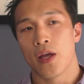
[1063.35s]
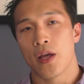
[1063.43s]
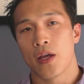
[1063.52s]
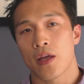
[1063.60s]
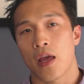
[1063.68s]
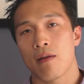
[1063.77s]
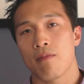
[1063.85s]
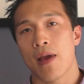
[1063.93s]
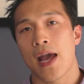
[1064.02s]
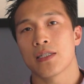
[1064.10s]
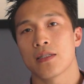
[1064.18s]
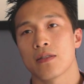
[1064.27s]
can you
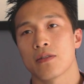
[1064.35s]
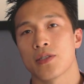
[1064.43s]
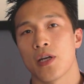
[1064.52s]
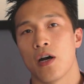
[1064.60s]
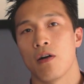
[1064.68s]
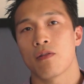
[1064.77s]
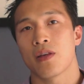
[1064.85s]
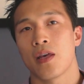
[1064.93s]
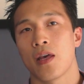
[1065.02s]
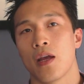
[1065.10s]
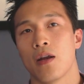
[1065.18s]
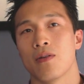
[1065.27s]
imagine yourself
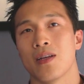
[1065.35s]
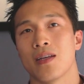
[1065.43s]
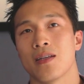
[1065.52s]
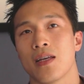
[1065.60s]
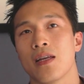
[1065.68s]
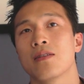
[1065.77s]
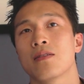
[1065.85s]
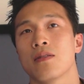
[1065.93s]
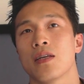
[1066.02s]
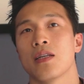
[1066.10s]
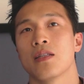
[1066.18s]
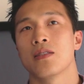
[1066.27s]
carrying easily
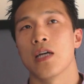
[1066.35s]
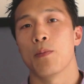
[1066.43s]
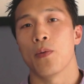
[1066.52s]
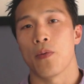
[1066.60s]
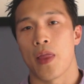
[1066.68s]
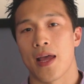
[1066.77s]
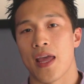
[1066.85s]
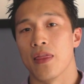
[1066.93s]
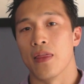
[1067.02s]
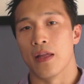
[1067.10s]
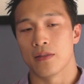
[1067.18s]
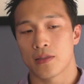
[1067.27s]
double that and
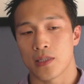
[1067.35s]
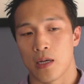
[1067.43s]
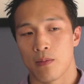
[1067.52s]
then some